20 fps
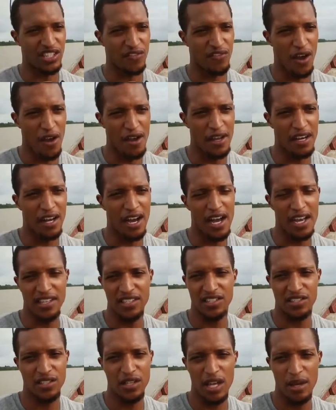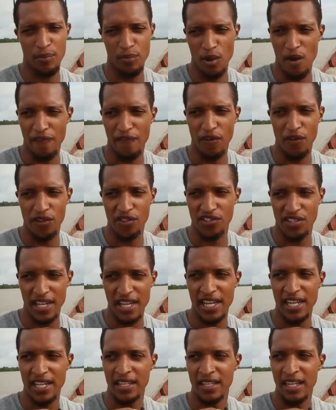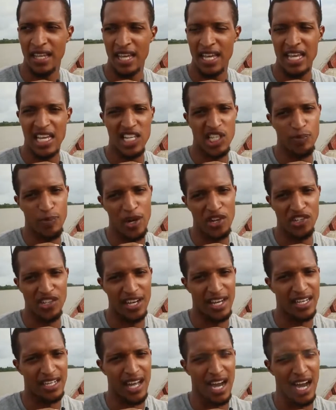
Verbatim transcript: It's a very nice, a uh, beautiful scene, especially at